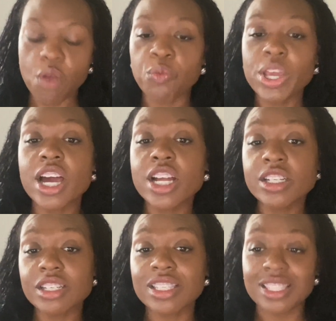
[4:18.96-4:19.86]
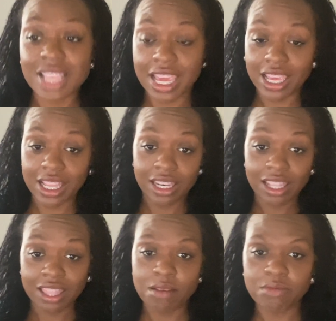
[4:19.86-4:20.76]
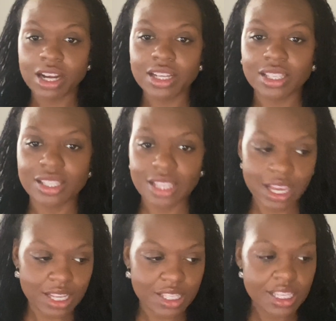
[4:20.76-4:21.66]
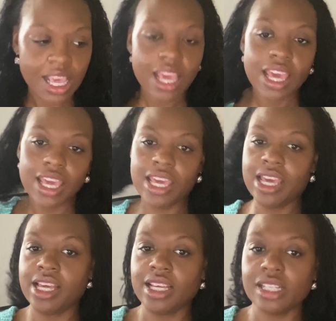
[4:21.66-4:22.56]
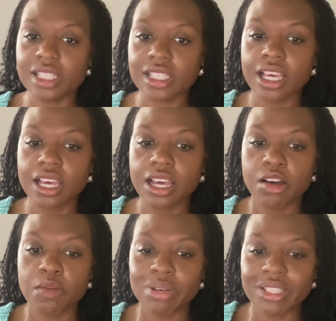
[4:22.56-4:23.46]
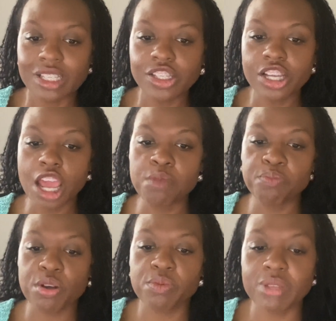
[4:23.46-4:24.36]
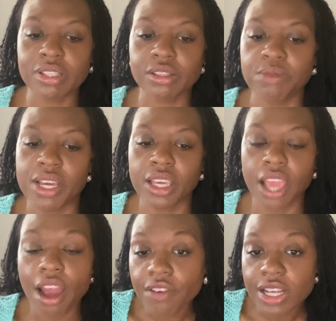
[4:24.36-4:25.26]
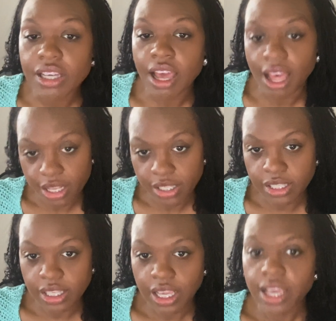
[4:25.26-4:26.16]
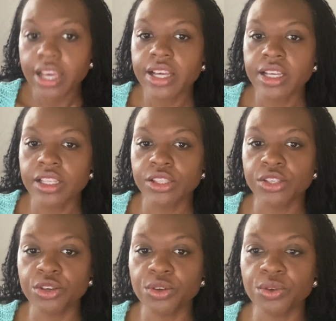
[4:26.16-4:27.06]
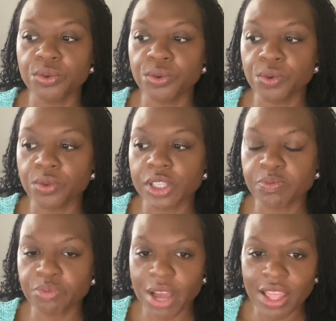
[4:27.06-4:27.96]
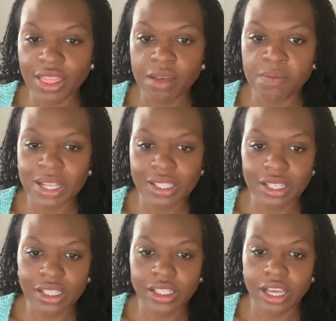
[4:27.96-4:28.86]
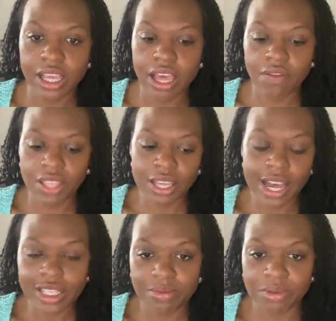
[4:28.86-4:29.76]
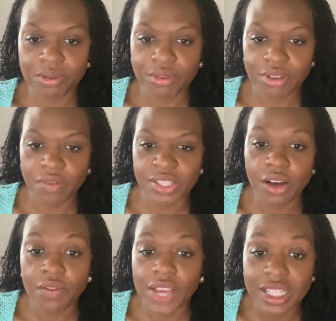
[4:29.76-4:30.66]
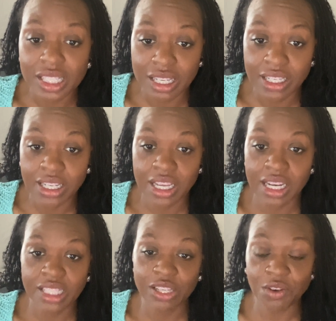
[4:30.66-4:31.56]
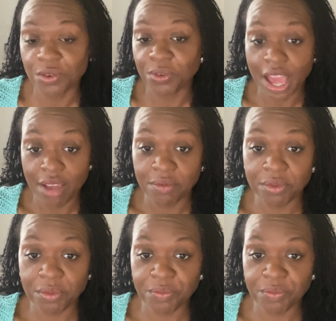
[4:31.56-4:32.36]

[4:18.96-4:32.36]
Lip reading: We understand that Mark 6 is position and purpose to encourage us to spread the message of the gospel of salvation and eternal life